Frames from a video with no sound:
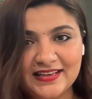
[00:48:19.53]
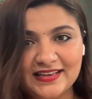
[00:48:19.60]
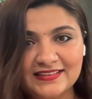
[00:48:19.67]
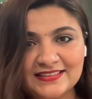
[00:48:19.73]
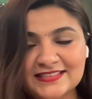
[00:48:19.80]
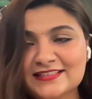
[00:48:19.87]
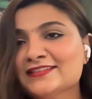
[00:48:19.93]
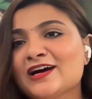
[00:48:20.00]

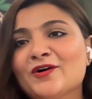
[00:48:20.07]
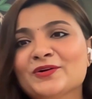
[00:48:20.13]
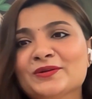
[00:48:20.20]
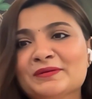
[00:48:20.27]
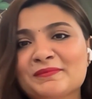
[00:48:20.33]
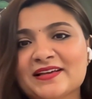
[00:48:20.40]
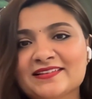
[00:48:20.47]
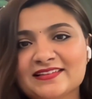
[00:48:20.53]
still
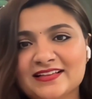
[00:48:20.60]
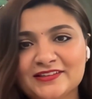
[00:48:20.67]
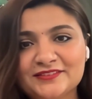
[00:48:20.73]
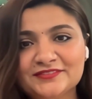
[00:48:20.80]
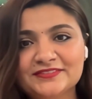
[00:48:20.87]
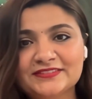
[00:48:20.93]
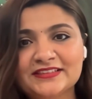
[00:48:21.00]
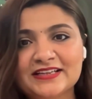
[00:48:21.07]
doubting
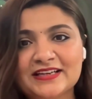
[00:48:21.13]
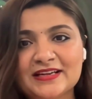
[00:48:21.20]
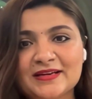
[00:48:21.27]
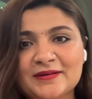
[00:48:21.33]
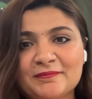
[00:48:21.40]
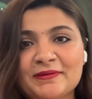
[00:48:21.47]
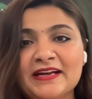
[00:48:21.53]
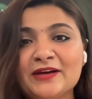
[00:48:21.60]
myself,
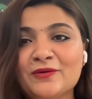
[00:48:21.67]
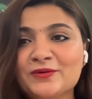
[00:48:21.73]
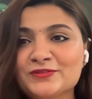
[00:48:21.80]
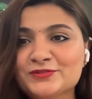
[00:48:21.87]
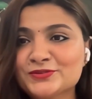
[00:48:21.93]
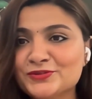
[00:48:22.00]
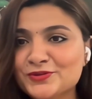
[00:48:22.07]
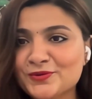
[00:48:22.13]
but I
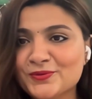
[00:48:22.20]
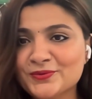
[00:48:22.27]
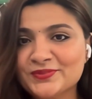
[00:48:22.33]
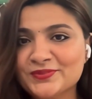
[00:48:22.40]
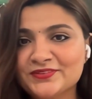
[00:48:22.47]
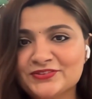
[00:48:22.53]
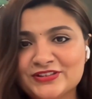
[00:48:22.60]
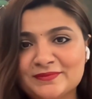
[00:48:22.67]
also know
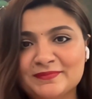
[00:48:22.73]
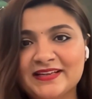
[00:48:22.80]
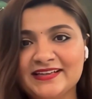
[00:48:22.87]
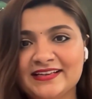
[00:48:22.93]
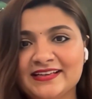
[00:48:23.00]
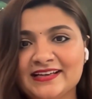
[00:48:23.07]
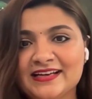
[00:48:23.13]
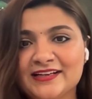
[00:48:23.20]
the dream that
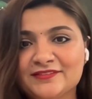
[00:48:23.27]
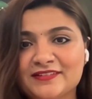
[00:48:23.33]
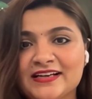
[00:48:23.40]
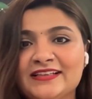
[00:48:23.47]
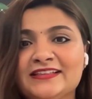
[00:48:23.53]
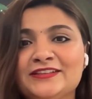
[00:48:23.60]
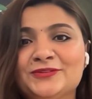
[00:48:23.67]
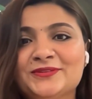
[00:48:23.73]
I have. I
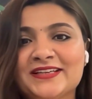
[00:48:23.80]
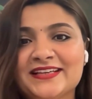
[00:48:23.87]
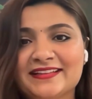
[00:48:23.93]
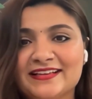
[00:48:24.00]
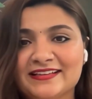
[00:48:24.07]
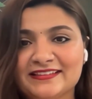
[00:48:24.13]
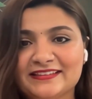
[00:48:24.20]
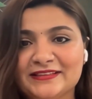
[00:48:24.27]
need to take
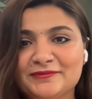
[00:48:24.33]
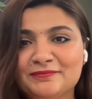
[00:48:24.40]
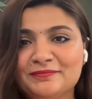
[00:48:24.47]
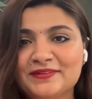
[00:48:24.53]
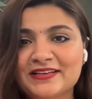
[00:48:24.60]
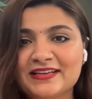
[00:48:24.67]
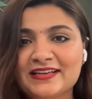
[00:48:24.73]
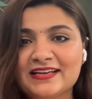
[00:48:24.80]
that leap.
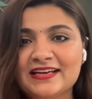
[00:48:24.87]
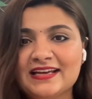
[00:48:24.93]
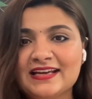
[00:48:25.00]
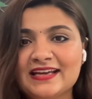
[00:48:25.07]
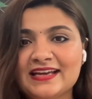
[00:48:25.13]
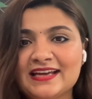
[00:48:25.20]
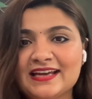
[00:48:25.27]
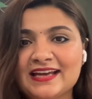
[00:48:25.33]

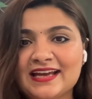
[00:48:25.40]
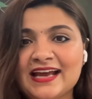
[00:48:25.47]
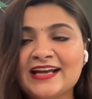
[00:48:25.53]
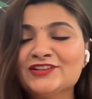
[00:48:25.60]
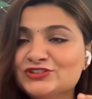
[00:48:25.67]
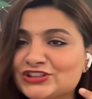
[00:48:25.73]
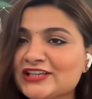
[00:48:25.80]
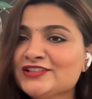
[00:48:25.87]

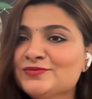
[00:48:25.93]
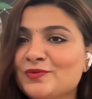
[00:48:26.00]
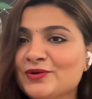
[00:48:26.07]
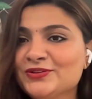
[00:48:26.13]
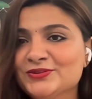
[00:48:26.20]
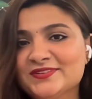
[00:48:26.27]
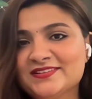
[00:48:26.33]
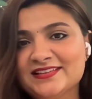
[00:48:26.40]
And just
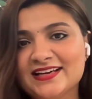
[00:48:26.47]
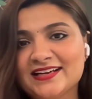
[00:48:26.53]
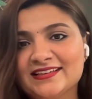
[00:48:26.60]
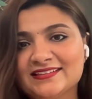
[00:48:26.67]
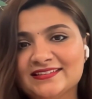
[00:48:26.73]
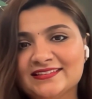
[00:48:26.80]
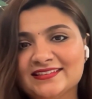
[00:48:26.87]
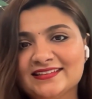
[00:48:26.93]
what you
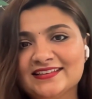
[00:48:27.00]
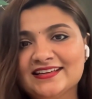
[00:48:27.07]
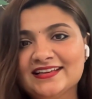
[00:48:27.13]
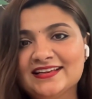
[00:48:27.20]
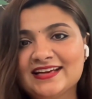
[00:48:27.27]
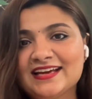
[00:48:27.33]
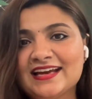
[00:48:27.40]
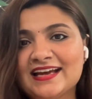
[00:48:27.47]
said,
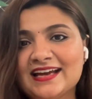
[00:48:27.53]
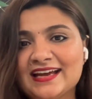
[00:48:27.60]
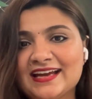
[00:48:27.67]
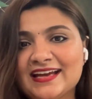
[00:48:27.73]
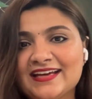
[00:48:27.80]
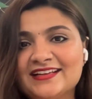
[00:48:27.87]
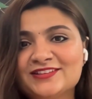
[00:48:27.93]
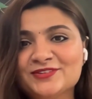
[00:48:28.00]

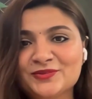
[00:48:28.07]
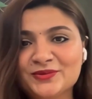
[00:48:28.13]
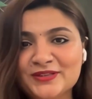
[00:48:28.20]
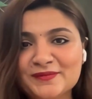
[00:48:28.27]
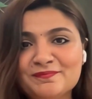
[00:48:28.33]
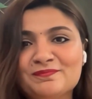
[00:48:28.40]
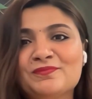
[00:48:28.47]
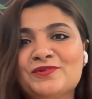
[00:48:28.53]
it's only
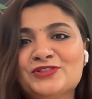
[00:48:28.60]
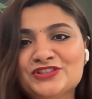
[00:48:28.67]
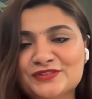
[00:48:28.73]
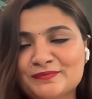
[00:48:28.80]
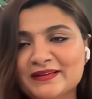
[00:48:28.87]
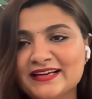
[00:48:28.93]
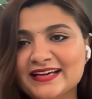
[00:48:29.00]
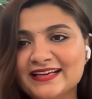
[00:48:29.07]
pushed
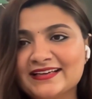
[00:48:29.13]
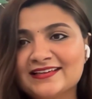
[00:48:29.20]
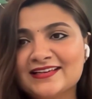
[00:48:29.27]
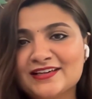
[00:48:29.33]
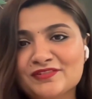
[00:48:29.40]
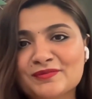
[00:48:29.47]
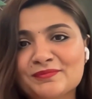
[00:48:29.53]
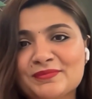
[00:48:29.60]
me, like
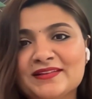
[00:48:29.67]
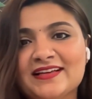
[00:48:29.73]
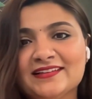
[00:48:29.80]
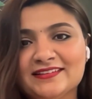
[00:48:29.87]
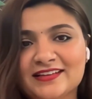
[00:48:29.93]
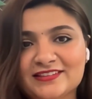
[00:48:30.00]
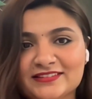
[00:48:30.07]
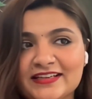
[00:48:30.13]
given me that
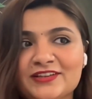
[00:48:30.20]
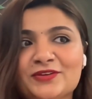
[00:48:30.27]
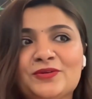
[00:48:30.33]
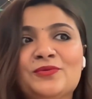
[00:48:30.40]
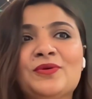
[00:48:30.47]
courage, like,